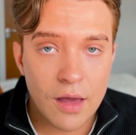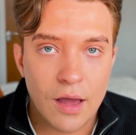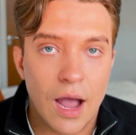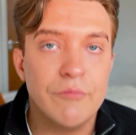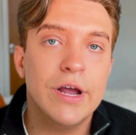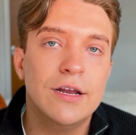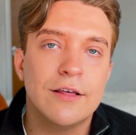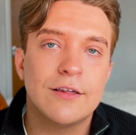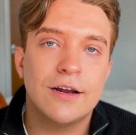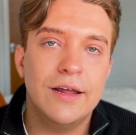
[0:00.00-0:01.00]
And
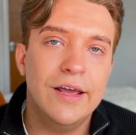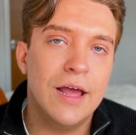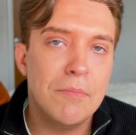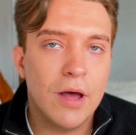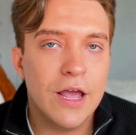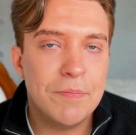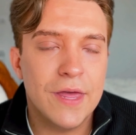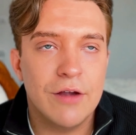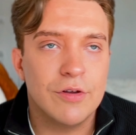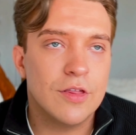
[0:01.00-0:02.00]
realistically, it might
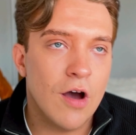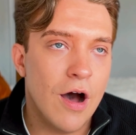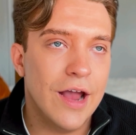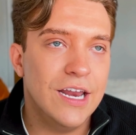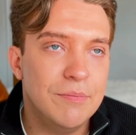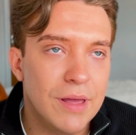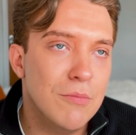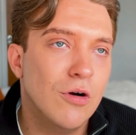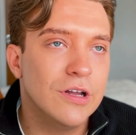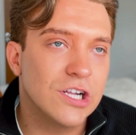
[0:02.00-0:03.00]
appear a tiny bit
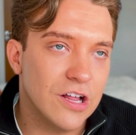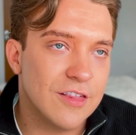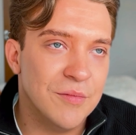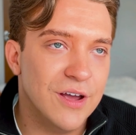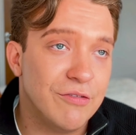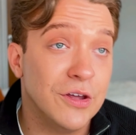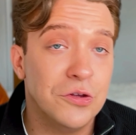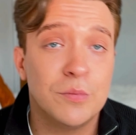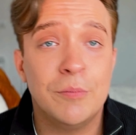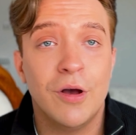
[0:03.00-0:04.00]
more legitimate if I
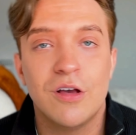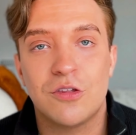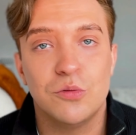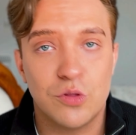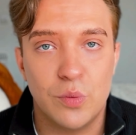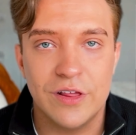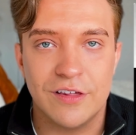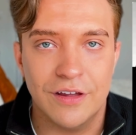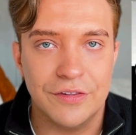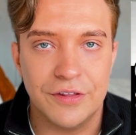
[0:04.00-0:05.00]
use my personal
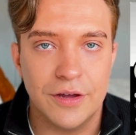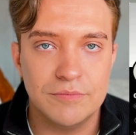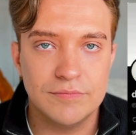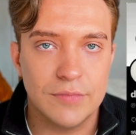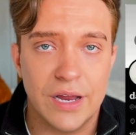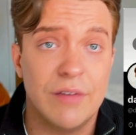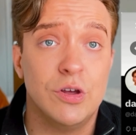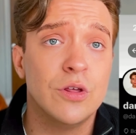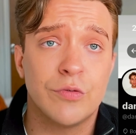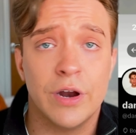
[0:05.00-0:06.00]
Twitter that I never
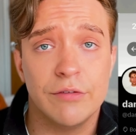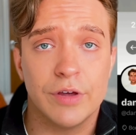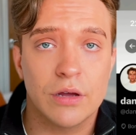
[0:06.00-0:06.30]
use for anything.